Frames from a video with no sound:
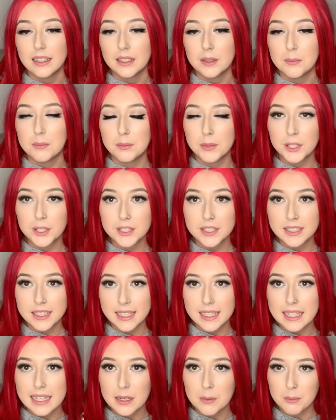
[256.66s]

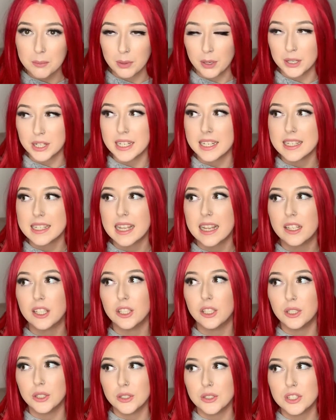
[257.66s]
mutilating bodies, it
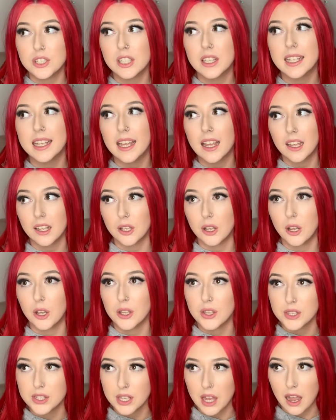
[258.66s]
usually
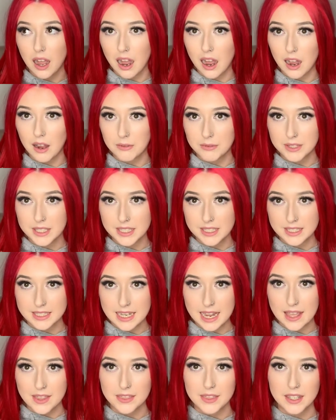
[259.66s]
occurs after
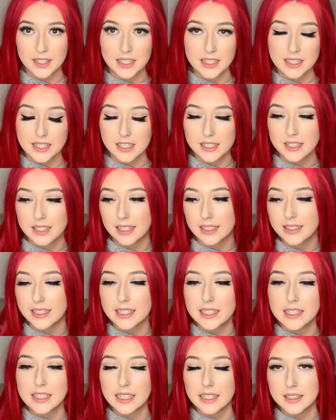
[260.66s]
death and it's just like this
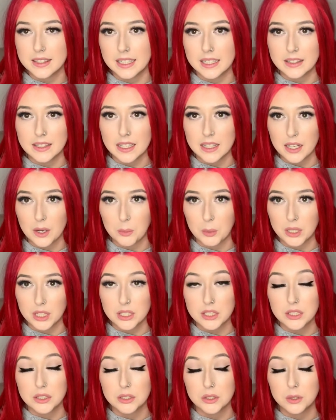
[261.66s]
sick thing that they wanted
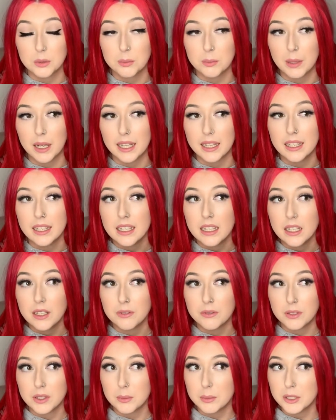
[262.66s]
to do. But
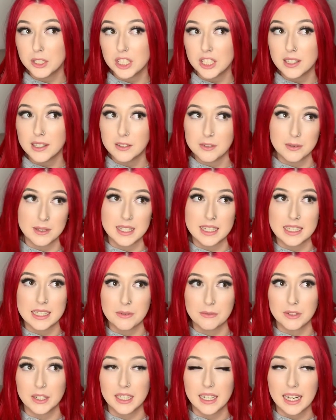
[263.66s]
for the butcher, it was
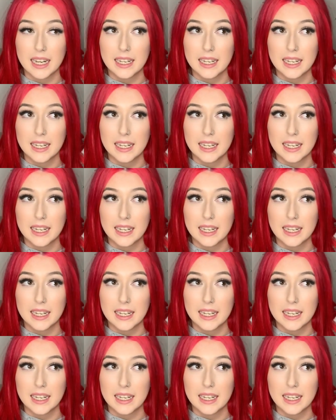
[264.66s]
different.